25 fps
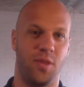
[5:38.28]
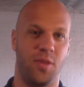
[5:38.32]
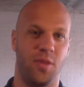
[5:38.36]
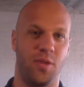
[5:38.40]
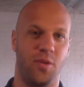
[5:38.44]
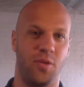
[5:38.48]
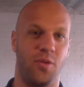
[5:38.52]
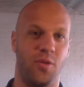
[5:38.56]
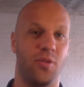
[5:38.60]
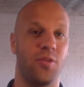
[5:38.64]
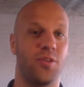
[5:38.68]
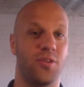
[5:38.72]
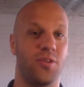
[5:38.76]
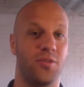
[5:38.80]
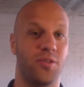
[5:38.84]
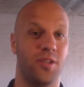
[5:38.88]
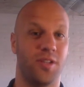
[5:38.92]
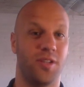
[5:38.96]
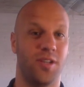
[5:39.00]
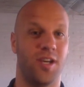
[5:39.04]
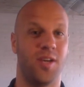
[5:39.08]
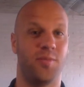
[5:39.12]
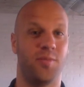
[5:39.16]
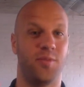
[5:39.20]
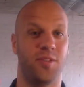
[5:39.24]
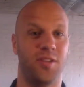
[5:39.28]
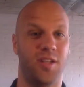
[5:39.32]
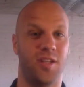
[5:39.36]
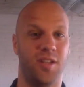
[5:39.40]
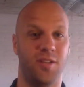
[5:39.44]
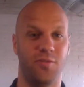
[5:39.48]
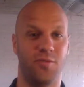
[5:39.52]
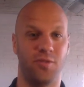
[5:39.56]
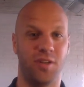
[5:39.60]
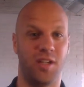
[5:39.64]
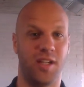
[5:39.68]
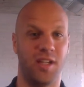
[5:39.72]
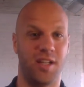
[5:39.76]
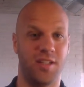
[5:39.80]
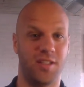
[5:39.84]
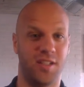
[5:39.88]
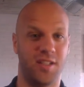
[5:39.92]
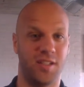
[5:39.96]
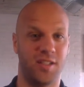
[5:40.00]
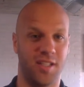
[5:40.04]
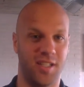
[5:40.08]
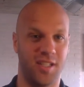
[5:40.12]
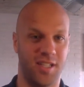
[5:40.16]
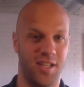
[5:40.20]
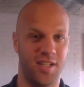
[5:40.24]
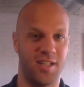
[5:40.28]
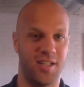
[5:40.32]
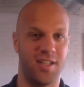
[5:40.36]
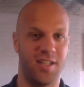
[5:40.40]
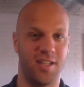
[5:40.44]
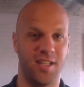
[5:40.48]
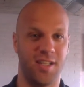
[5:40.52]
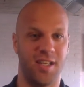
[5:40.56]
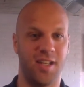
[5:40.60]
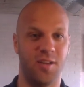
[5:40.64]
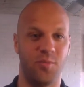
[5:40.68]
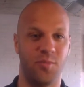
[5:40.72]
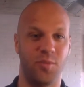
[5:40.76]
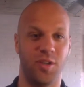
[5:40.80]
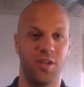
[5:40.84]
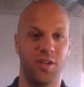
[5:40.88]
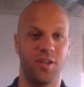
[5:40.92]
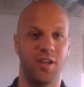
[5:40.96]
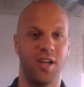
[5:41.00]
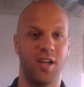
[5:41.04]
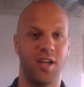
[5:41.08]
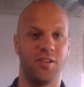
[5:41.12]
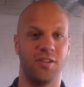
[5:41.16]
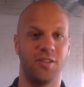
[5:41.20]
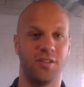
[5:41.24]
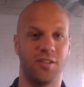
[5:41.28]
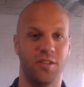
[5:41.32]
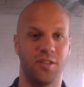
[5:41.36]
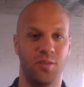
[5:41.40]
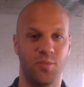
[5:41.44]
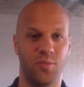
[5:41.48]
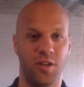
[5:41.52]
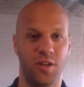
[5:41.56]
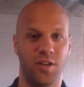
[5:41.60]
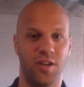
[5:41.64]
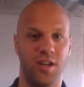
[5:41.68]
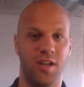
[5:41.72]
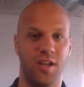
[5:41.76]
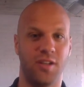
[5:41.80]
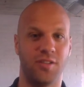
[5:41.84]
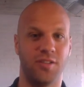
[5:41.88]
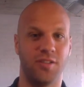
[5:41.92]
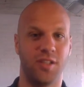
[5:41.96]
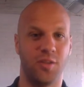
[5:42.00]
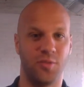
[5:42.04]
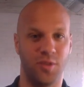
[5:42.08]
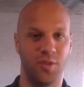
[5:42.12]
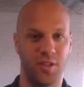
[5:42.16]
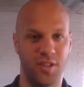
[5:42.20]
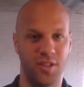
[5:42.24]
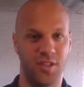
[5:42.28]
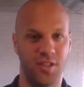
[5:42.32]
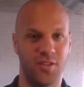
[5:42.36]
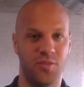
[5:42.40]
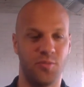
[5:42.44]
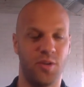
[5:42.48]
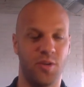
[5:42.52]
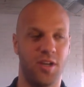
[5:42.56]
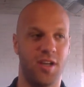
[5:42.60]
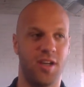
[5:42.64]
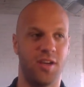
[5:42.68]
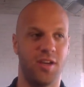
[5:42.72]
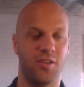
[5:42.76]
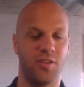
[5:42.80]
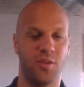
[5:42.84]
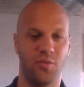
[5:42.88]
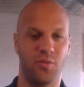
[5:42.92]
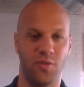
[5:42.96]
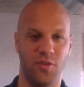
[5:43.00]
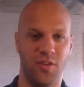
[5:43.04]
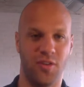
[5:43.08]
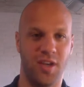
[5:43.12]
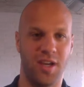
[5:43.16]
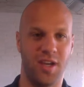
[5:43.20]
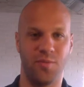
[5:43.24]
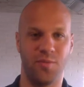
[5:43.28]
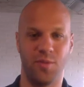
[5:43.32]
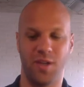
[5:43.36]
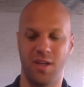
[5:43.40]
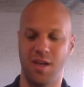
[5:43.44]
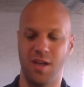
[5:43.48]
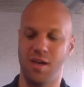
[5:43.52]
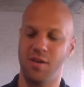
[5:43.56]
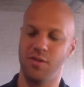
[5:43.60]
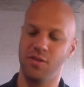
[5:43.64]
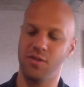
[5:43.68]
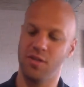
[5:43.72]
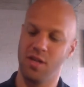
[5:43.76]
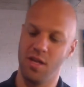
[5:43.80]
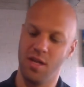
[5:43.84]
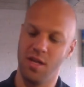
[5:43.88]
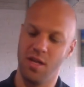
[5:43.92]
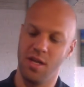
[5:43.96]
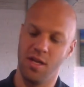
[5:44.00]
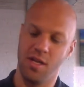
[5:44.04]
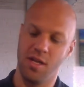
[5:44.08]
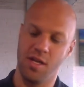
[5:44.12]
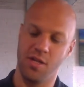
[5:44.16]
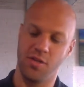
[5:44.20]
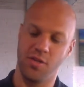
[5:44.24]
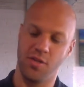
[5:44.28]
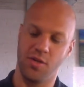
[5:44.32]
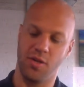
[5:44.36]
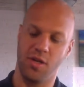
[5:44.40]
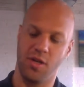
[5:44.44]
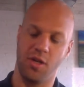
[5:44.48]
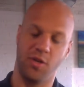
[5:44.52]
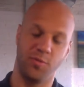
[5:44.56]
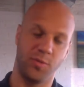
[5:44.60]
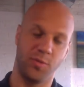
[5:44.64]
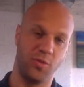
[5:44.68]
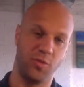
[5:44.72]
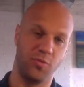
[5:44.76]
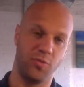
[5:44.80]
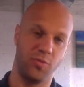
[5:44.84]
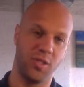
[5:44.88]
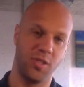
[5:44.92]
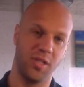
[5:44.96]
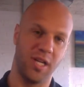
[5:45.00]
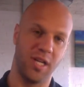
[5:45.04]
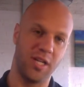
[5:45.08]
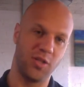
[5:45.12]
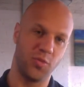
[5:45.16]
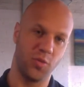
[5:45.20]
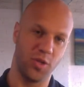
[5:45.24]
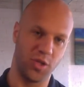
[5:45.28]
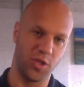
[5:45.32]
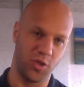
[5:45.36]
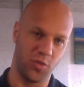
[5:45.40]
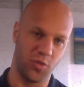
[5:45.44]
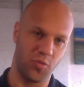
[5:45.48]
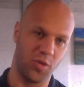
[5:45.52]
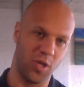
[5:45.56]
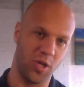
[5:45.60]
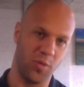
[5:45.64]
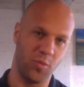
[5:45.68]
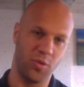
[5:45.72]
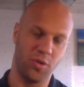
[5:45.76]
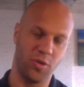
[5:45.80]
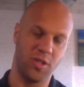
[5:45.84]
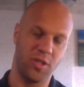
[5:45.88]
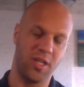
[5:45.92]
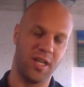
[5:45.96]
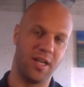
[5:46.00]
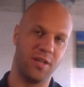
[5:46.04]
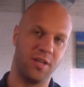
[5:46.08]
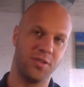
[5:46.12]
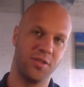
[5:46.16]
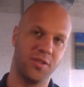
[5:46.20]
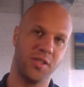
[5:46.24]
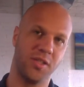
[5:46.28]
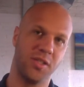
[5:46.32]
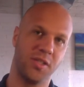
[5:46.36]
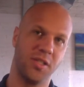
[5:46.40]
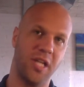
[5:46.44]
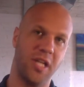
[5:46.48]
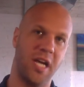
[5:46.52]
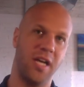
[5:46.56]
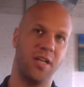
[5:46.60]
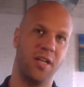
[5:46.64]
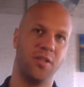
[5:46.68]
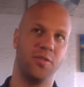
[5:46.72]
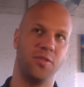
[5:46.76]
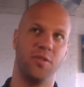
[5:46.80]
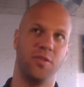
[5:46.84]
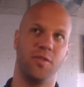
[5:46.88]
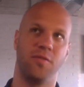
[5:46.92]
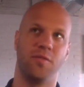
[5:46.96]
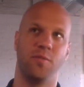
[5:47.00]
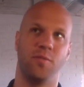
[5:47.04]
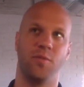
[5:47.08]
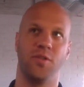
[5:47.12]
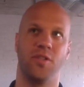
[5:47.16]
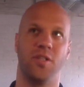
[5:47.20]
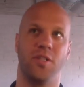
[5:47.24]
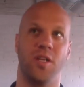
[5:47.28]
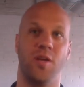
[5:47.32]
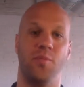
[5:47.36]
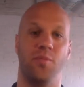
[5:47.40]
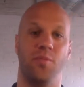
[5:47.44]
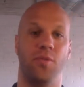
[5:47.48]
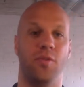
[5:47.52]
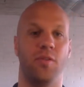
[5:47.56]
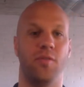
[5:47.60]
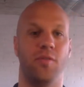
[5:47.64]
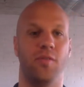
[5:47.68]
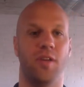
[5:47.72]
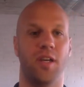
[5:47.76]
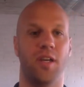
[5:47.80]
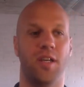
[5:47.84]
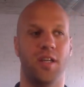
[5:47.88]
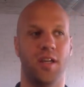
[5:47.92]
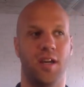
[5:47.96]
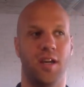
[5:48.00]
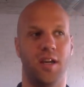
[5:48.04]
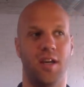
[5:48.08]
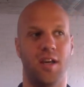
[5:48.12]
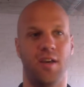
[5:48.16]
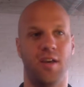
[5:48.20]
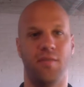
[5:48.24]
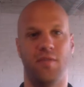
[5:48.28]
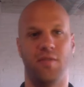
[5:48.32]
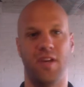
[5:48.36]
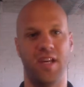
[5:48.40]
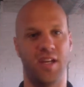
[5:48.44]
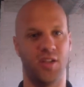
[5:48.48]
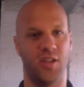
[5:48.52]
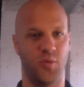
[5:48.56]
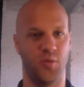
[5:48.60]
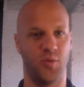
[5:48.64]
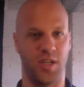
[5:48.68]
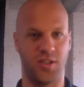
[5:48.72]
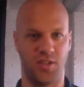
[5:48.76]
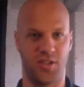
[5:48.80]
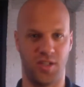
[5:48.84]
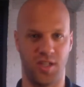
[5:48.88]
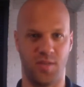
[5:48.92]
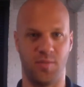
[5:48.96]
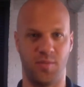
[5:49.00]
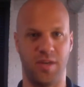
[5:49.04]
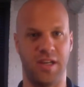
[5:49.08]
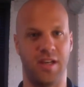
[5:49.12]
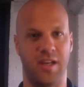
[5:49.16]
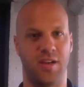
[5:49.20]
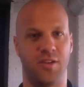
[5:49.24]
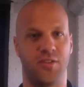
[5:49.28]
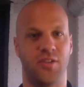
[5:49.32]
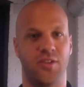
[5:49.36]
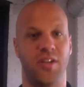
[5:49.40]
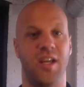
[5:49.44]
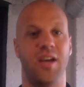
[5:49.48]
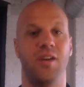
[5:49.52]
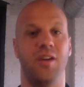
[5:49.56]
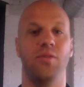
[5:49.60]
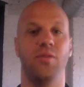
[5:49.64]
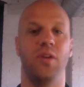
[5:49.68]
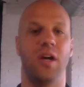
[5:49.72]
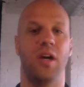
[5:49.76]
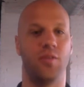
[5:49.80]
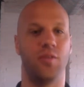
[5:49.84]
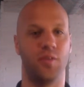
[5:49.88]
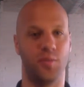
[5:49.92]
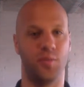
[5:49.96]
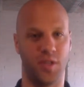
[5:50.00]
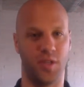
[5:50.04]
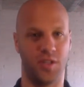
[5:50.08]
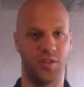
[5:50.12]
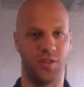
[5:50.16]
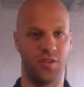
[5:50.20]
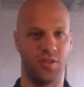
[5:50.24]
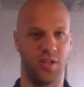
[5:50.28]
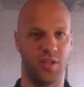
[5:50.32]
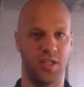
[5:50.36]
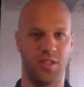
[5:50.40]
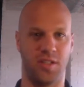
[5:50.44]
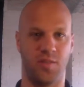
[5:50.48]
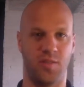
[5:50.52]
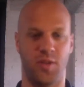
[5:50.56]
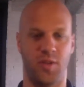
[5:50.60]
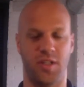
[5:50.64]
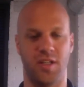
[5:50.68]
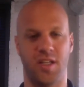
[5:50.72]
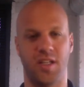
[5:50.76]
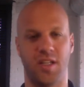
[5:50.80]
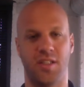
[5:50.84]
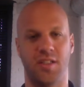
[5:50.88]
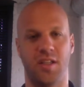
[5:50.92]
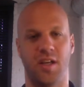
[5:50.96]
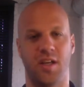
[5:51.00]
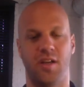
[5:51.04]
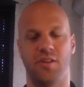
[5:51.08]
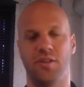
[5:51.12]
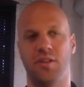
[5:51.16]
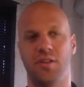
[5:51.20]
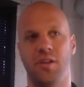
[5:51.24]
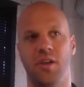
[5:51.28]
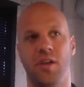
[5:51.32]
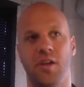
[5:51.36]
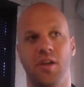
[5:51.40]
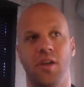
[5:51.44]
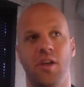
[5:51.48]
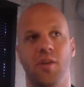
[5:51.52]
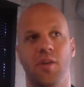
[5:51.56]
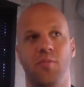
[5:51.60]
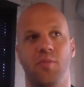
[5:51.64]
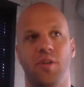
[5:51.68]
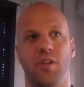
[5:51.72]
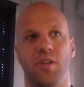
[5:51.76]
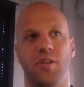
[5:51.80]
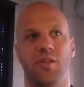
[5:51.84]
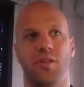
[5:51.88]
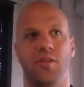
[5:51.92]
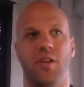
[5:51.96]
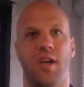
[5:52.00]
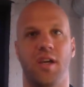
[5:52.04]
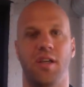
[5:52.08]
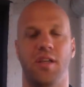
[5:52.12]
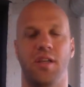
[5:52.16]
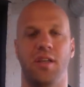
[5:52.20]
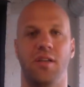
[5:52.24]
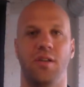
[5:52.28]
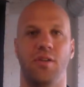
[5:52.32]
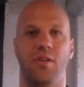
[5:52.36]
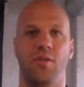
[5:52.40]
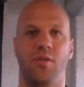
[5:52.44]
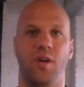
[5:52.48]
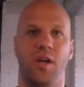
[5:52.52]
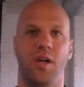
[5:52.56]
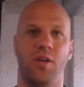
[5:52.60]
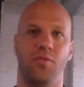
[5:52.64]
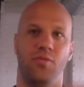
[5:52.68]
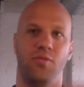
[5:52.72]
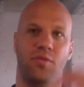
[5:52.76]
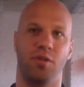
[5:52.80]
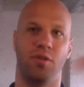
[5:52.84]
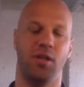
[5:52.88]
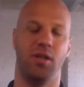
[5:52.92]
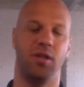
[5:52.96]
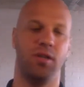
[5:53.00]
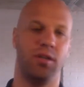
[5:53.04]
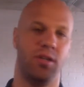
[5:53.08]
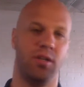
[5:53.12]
or doing the opposite and realizing like, I need to get a bigger house, a better house. I want this in my house. I want that in my house. And so it helps you realize what you want more in the house, not only from a standpoint of like, I have XYZ in my house now, I want to make sure that's in my next house, but you're like, I want